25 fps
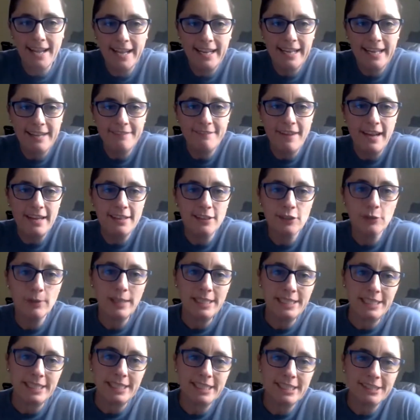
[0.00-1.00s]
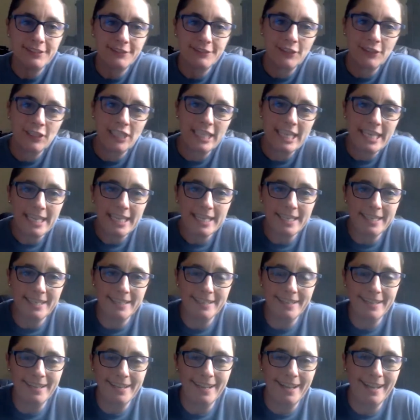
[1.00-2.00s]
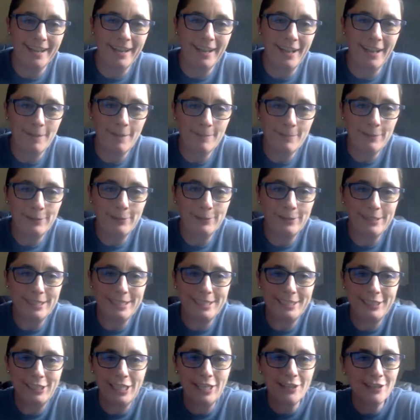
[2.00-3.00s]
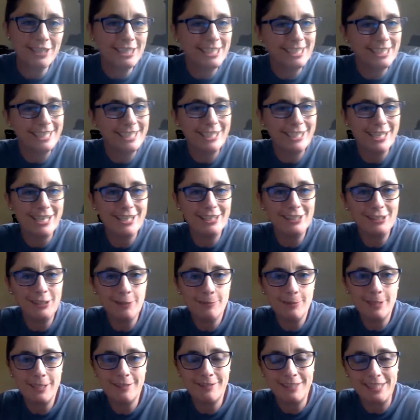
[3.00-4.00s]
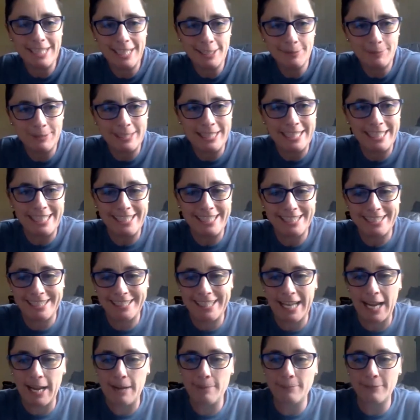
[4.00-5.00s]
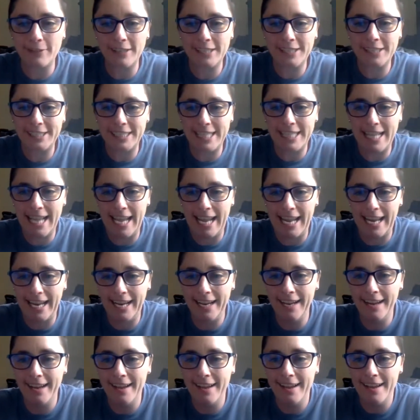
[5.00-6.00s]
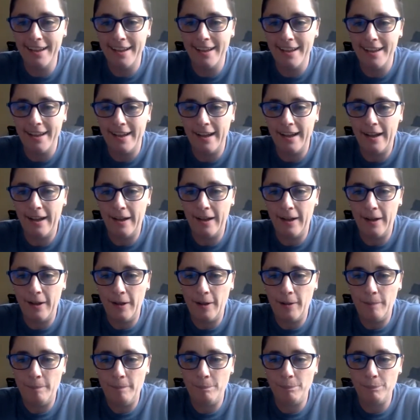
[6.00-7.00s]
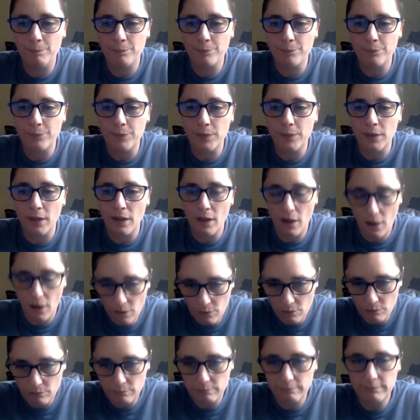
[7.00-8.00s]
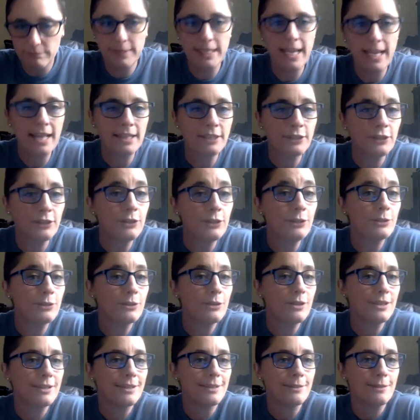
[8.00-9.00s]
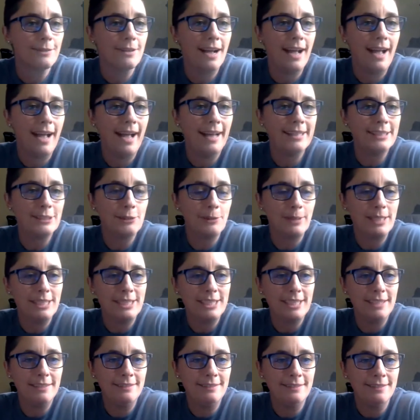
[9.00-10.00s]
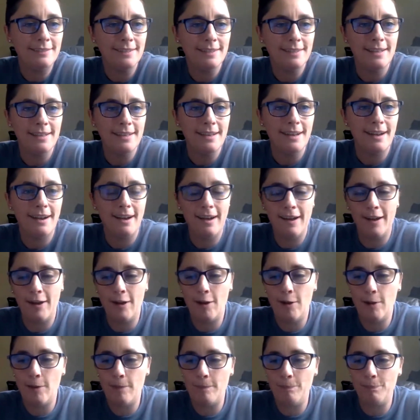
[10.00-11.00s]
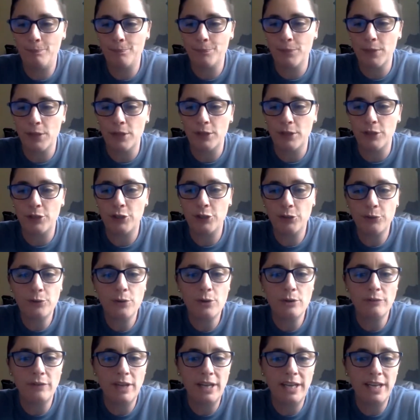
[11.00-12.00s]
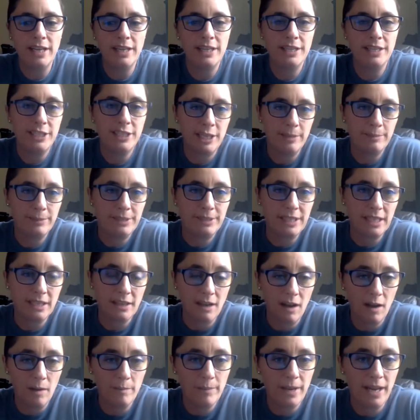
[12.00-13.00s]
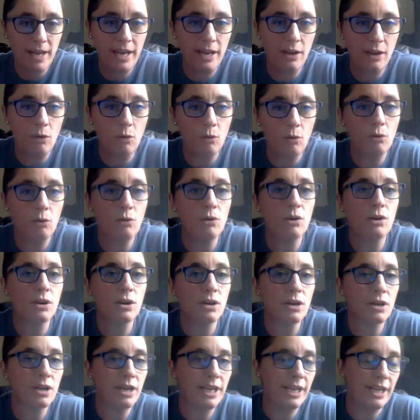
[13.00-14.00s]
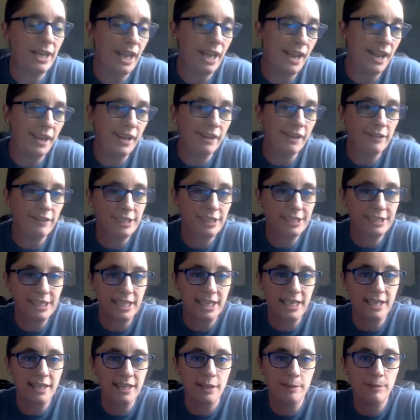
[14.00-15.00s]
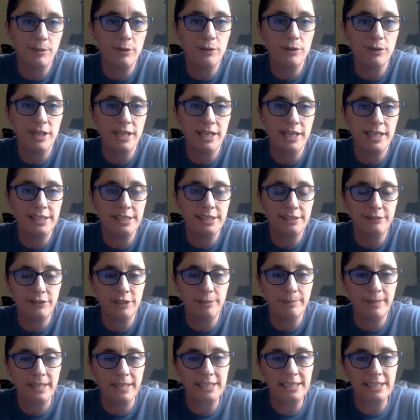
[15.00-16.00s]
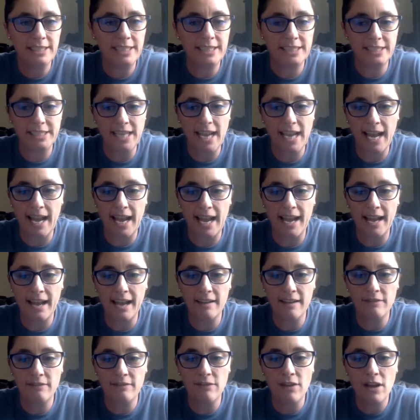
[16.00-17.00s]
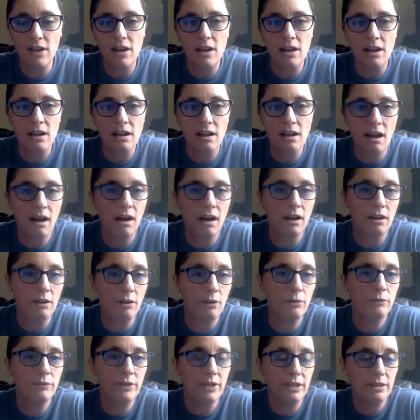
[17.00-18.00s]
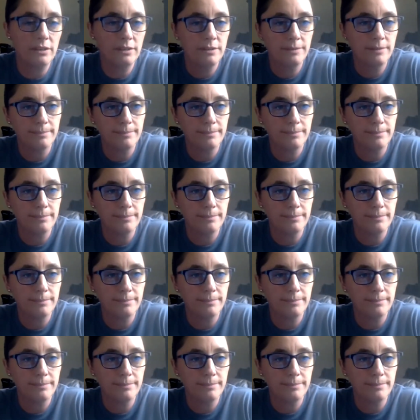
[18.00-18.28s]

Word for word: any final questions for Ian, um, who has generously shared so much of his expertise and time for us today? Um, oh, yeah, Luke has a question. Um, do you know if any of the chimps at Gombe or in any of the studied communities of chimpanzees have caught COVID?